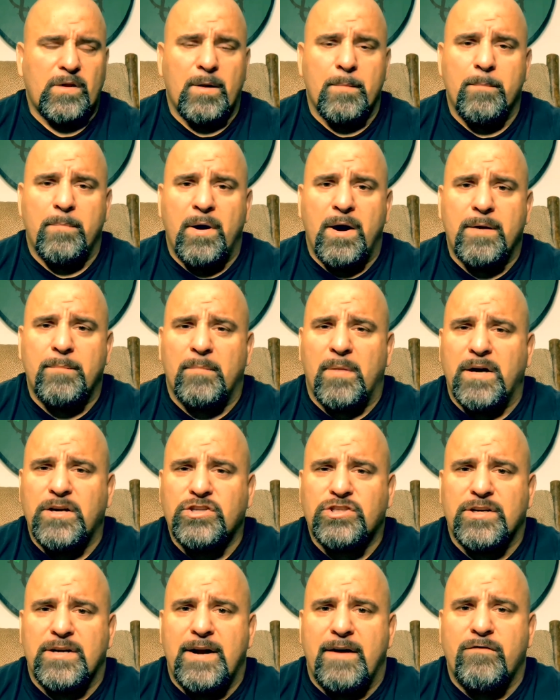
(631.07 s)
But money
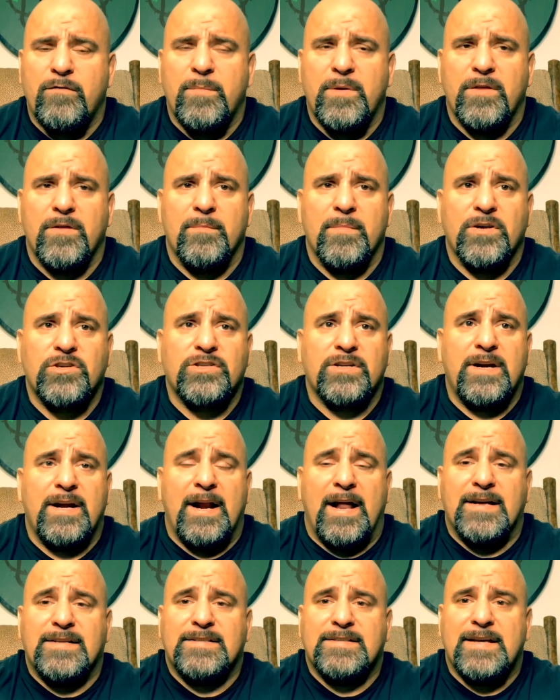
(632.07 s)
should never be the mission. And
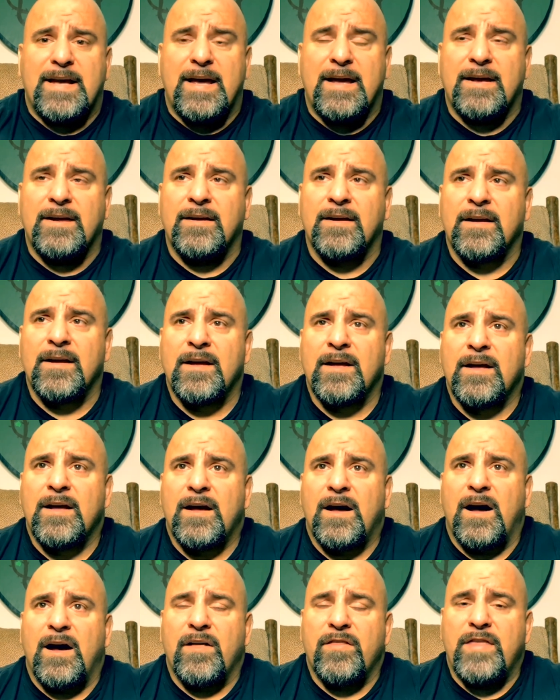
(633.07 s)
I say
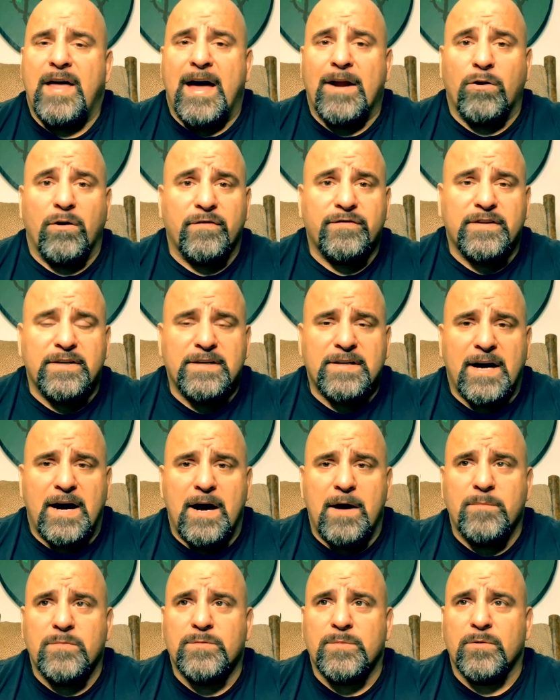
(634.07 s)
that
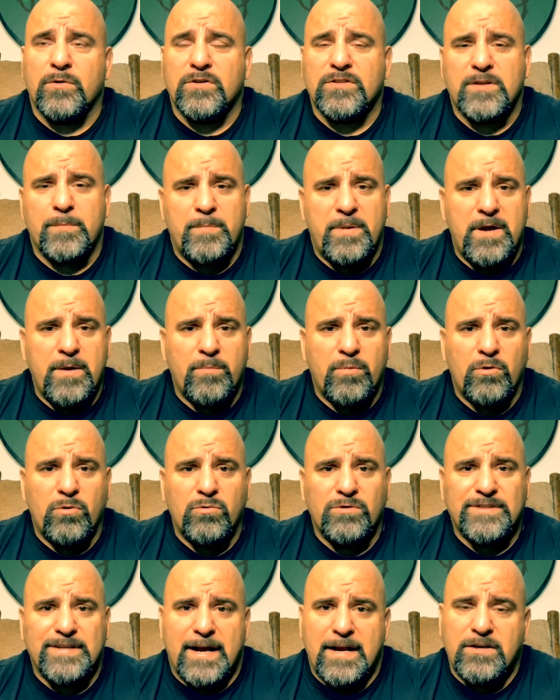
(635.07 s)
oftentimes because the people who
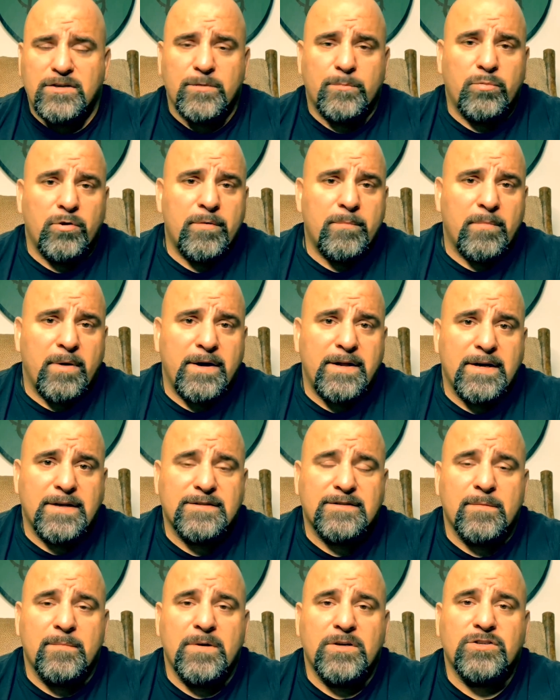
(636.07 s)
tend to put money as
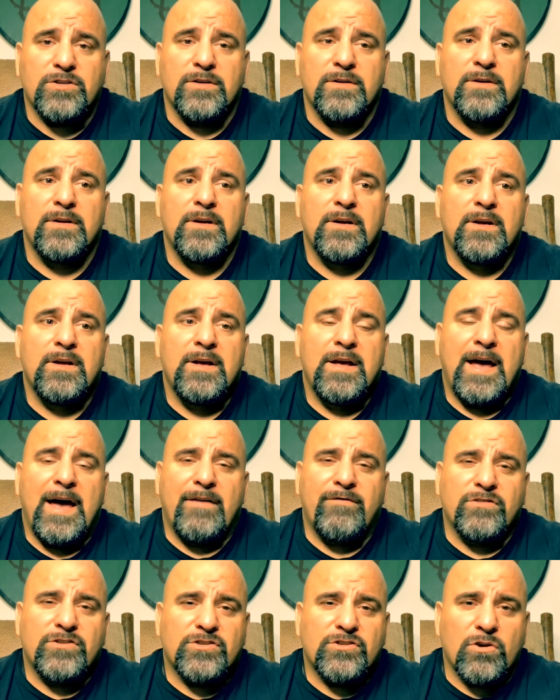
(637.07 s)
the mission
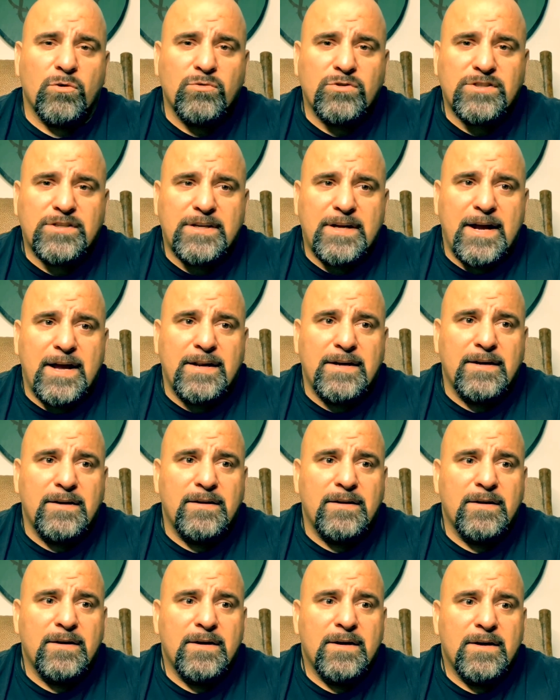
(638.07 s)
have
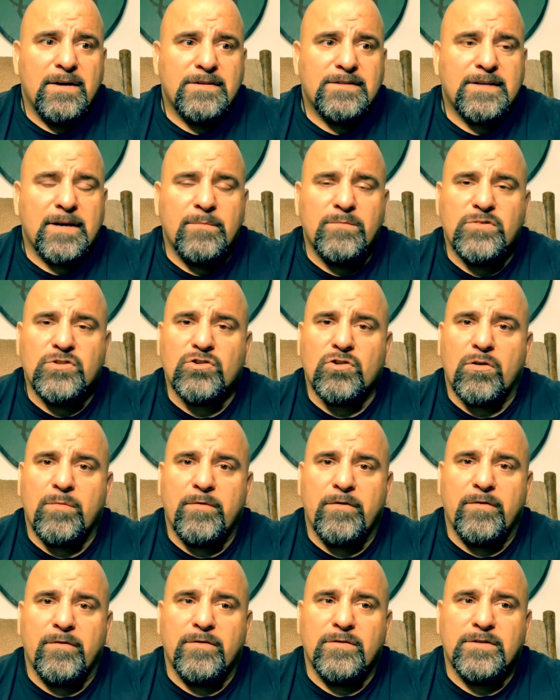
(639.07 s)
associated some
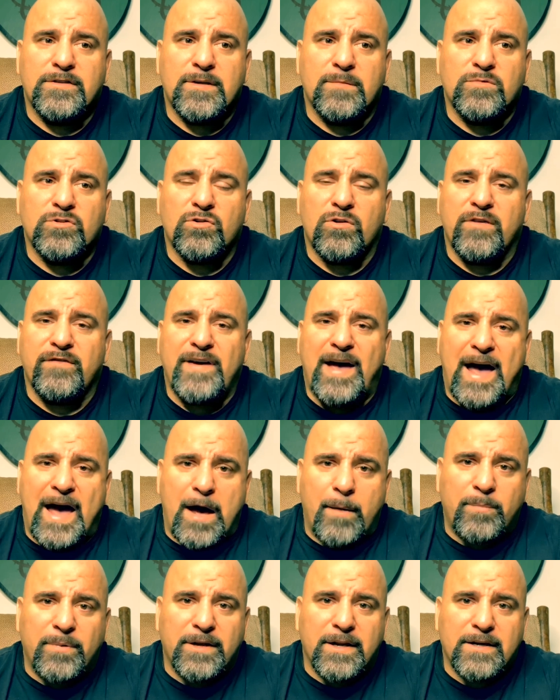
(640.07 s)
sort of
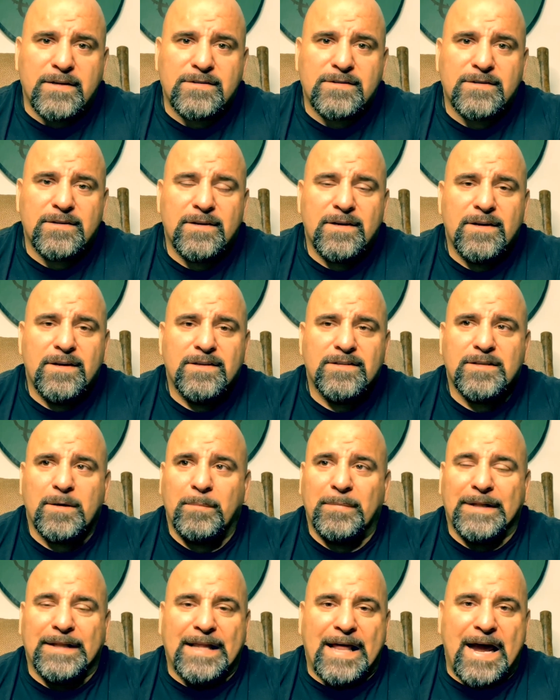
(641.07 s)
happiness,
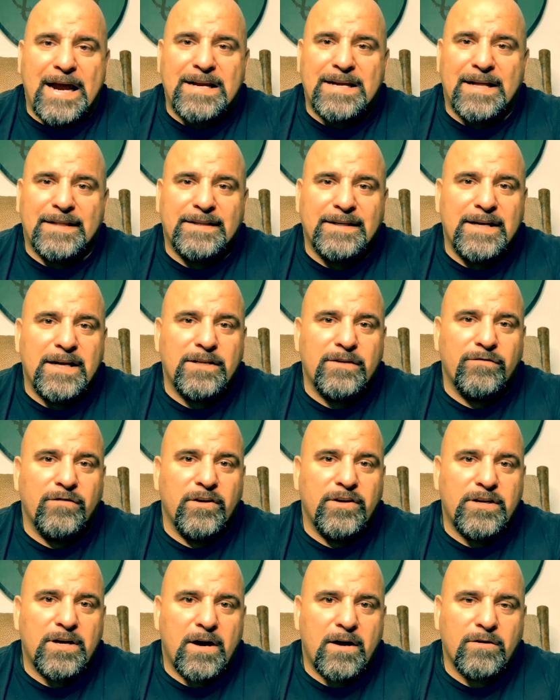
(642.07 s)
some light at the end of the
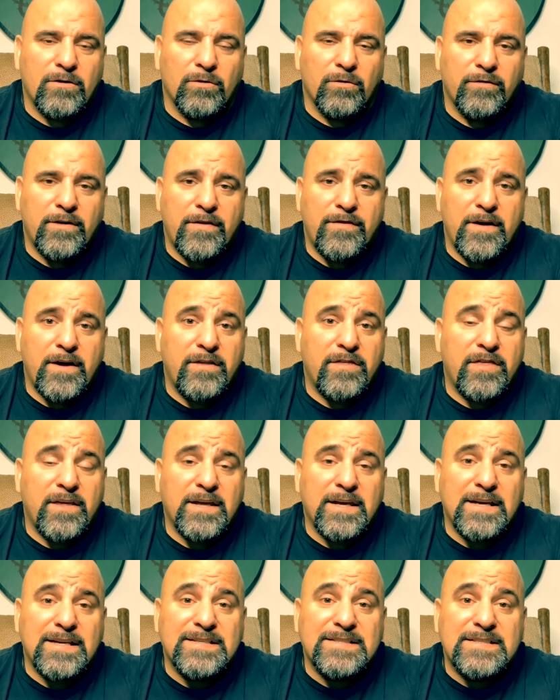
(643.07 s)
tunnel that they
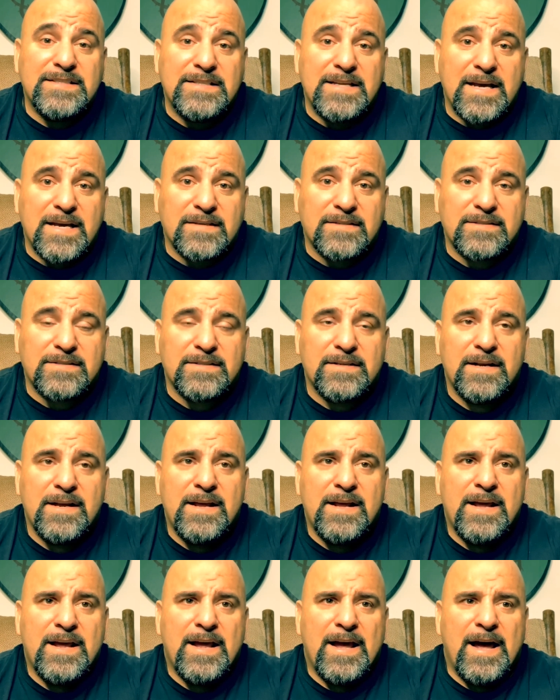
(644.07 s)
think exists
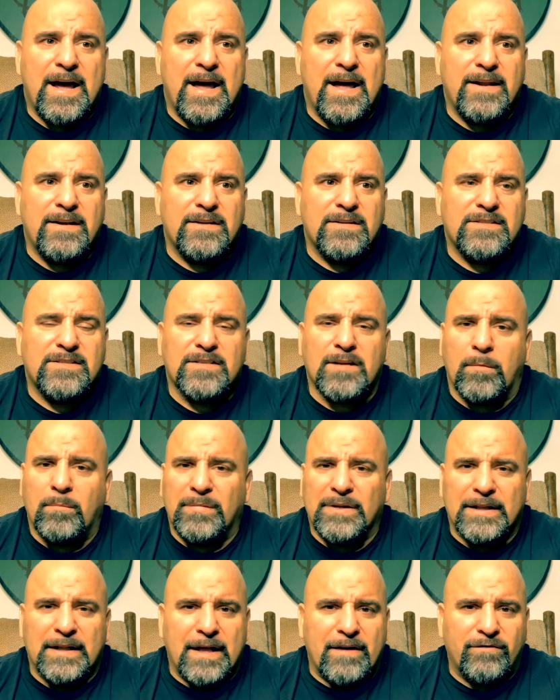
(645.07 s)
at
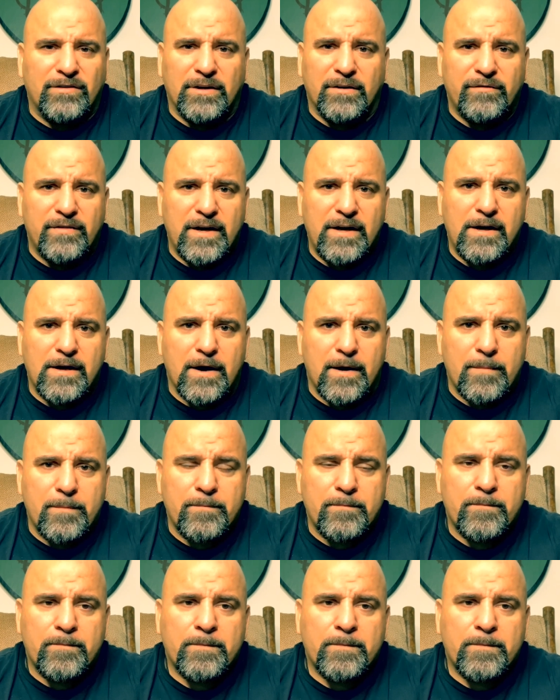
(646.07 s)
some level of income.